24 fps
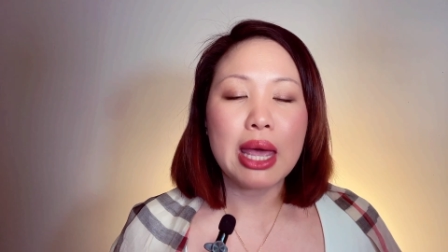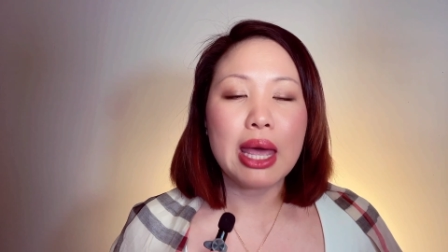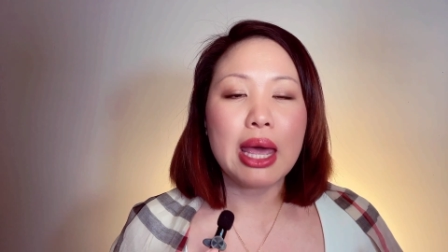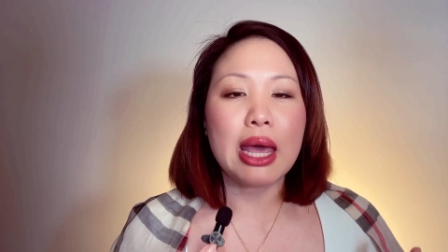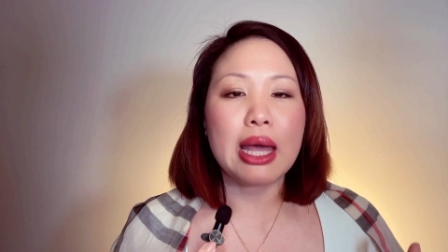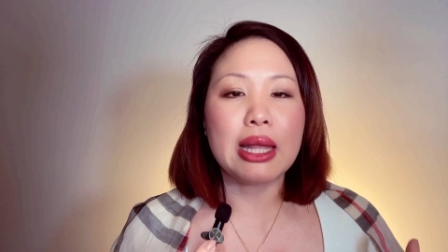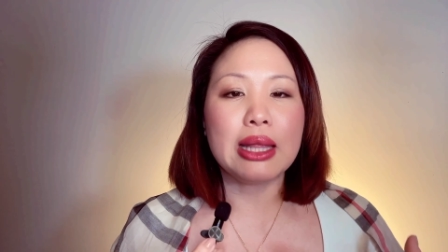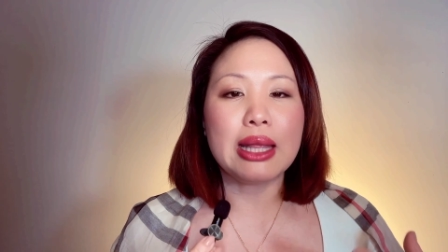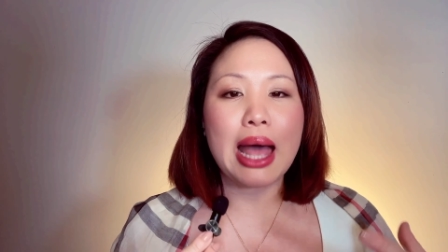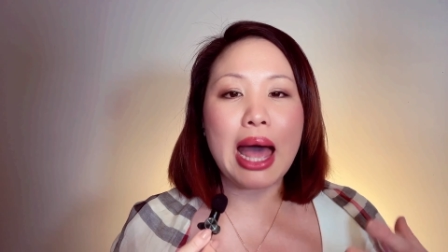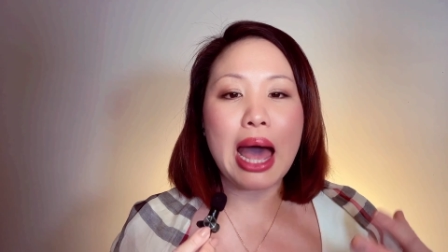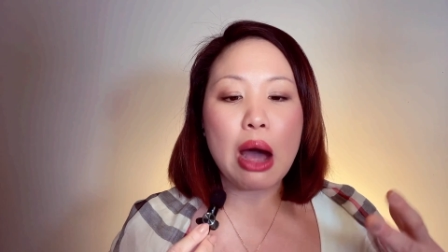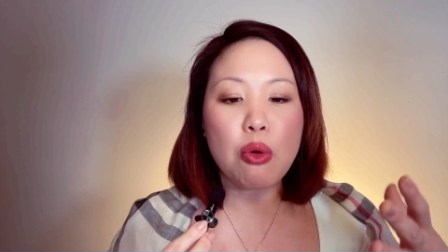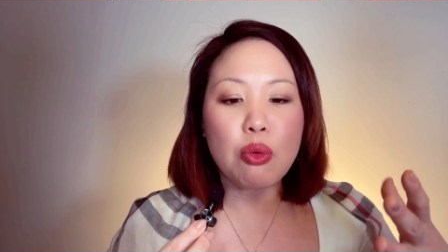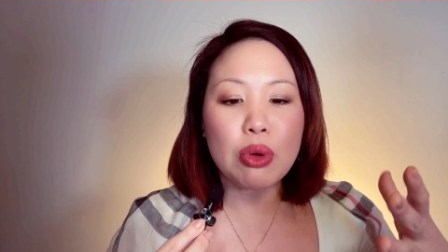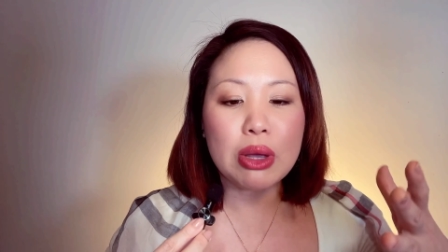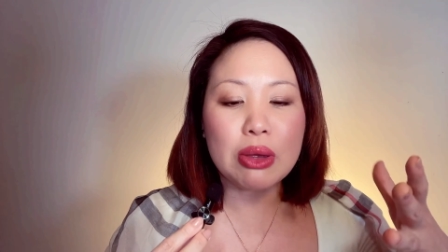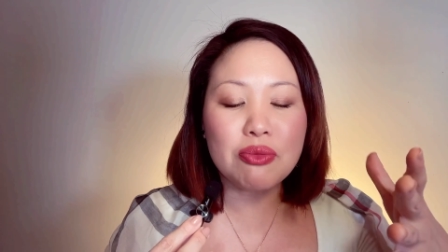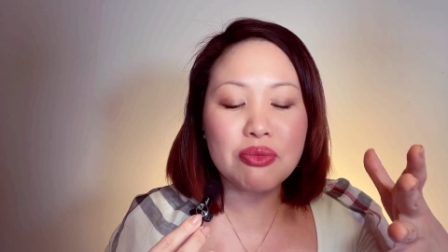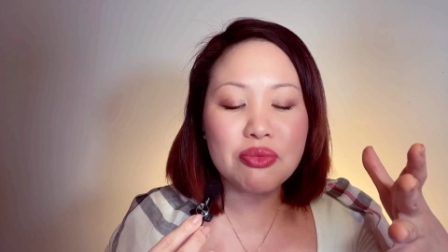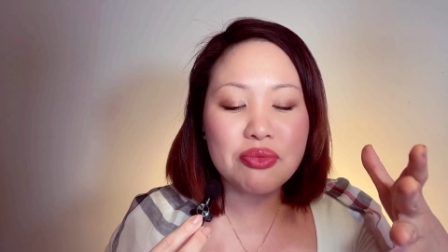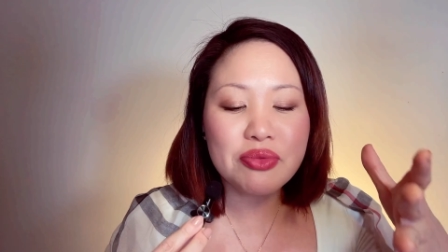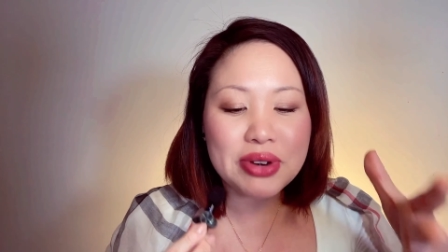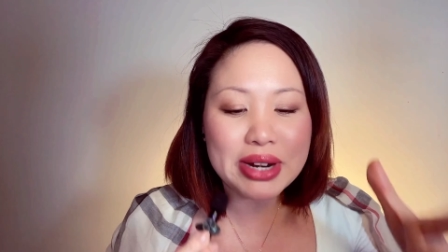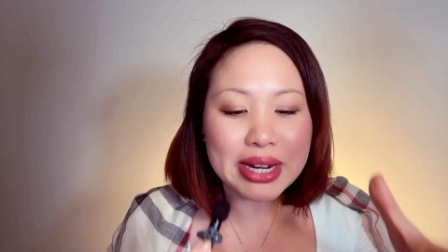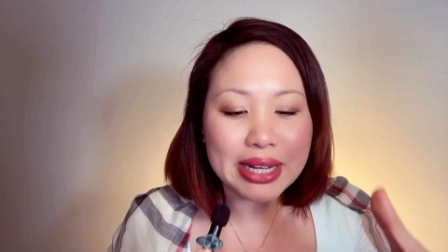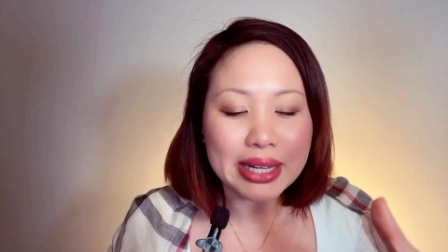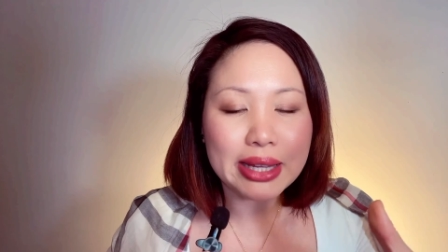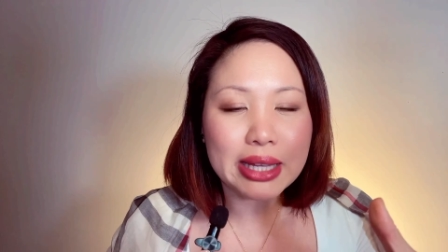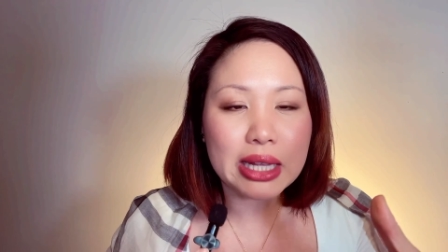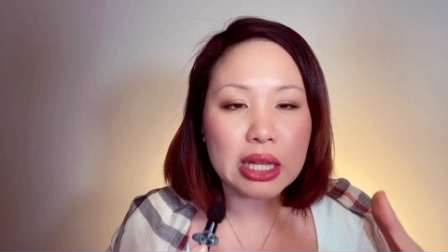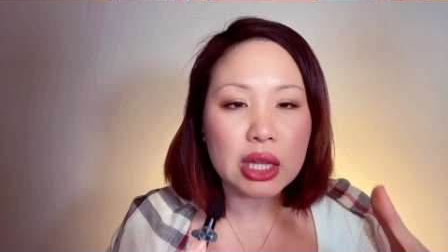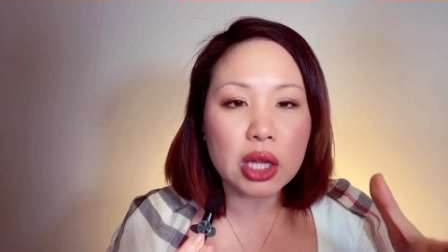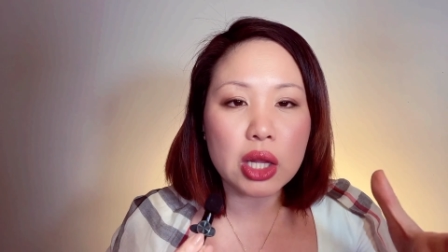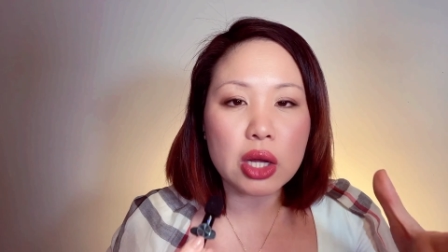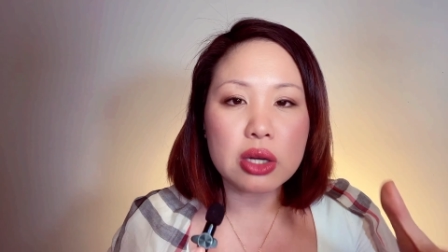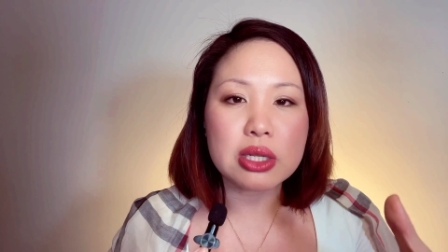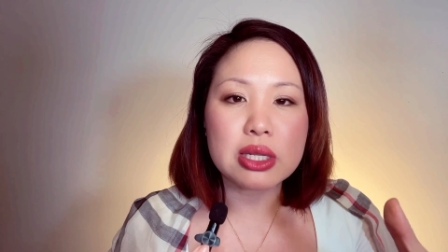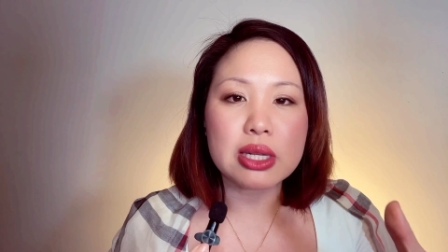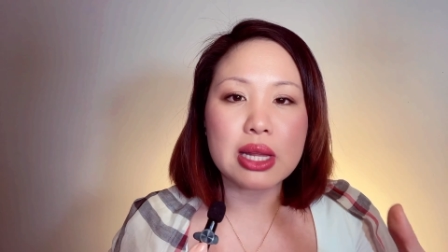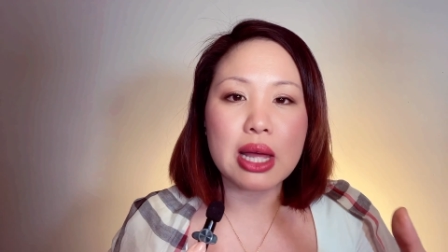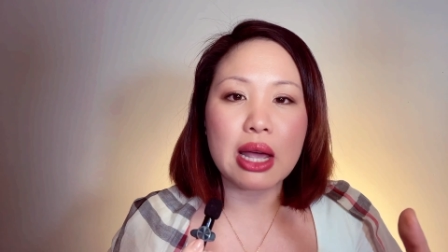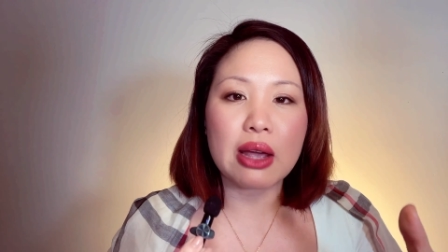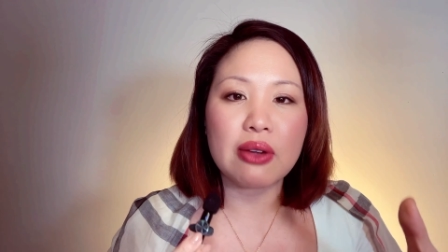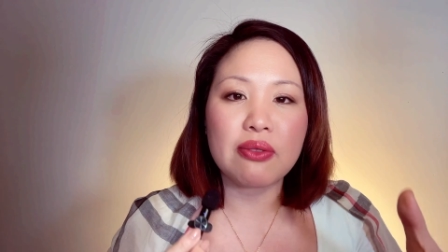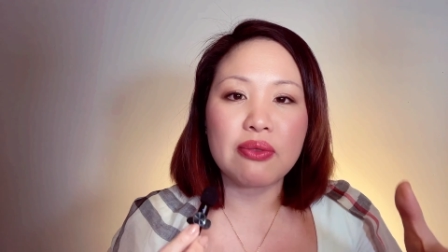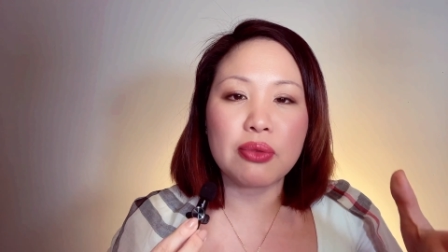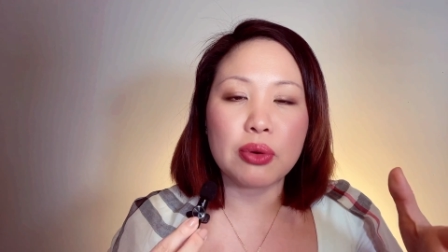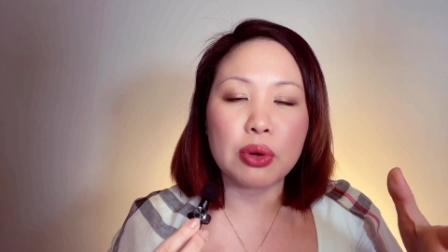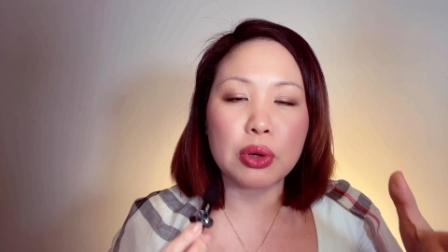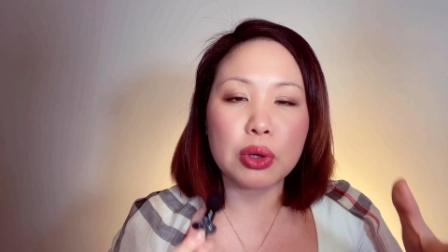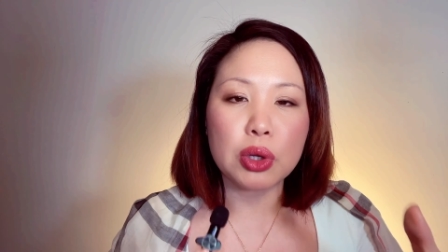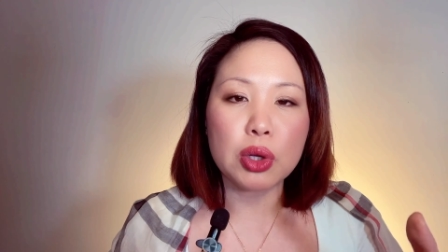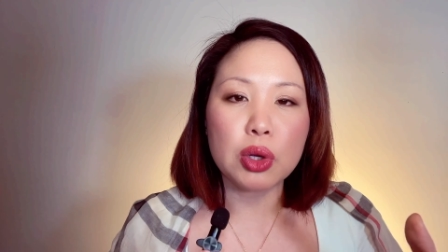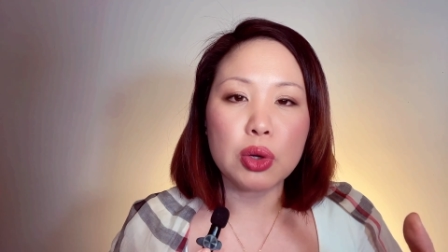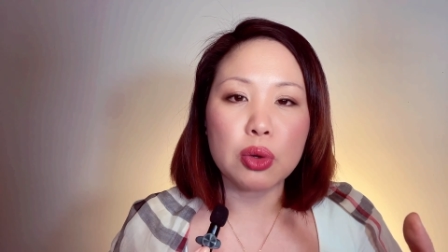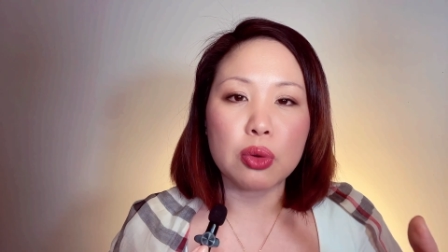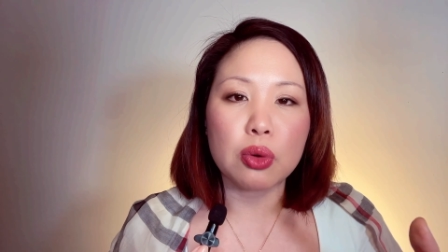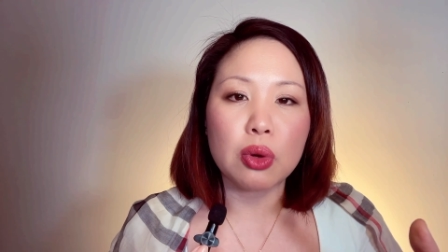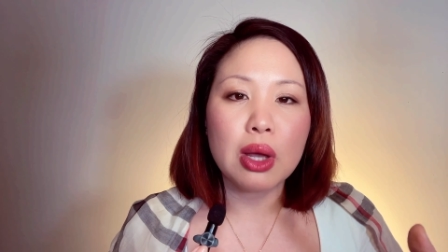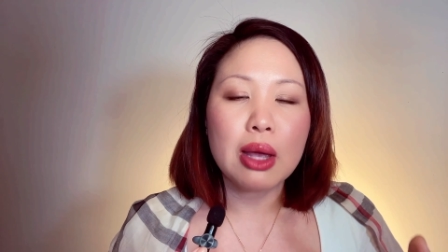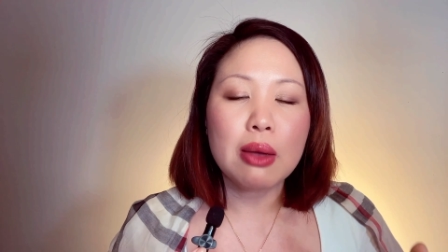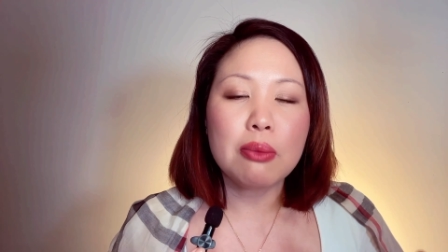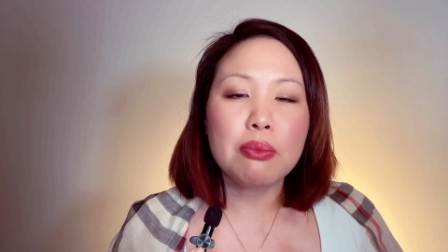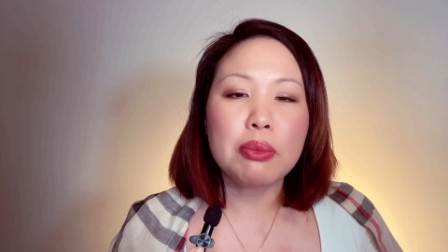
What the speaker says: and how it really looks like for you.